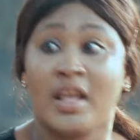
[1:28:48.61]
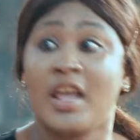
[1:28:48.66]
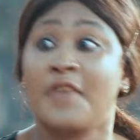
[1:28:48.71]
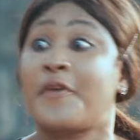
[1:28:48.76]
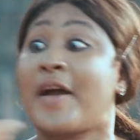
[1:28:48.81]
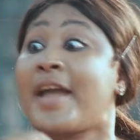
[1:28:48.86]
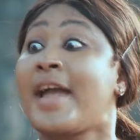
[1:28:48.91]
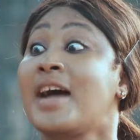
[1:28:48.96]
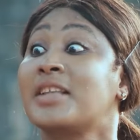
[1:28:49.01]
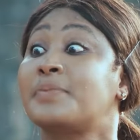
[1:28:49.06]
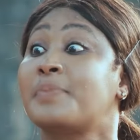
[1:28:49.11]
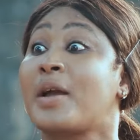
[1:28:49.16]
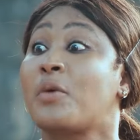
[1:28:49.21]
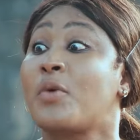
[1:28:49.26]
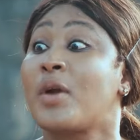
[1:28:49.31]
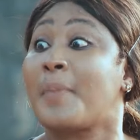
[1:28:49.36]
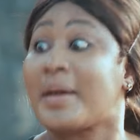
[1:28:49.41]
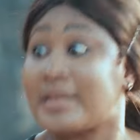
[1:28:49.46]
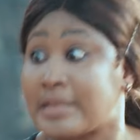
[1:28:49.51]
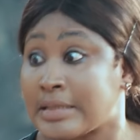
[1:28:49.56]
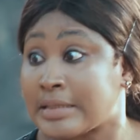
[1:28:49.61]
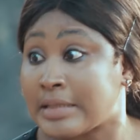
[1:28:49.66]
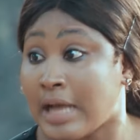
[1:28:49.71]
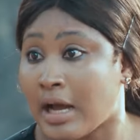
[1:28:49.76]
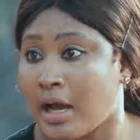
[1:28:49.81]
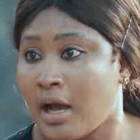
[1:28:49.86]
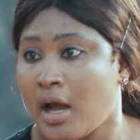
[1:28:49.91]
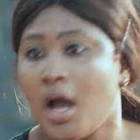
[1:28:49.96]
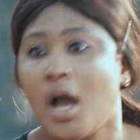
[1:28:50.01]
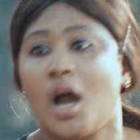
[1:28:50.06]
If I had my way, my
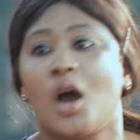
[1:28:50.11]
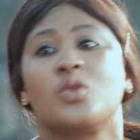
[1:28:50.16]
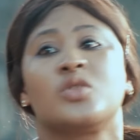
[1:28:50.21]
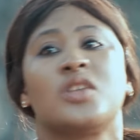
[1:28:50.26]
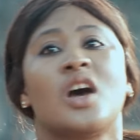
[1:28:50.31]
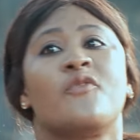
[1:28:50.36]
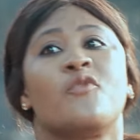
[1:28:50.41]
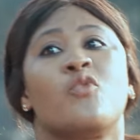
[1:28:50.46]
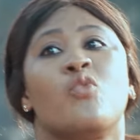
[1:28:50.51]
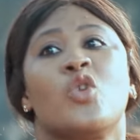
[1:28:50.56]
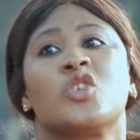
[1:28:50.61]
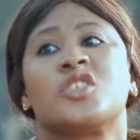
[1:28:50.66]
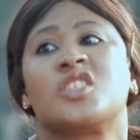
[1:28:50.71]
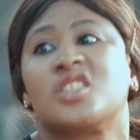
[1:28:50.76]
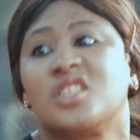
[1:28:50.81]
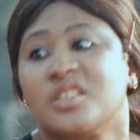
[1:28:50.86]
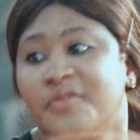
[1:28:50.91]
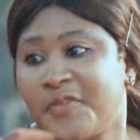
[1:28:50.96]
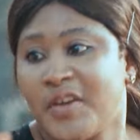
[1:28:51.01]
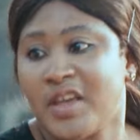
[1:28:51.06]
sister, I would have washed the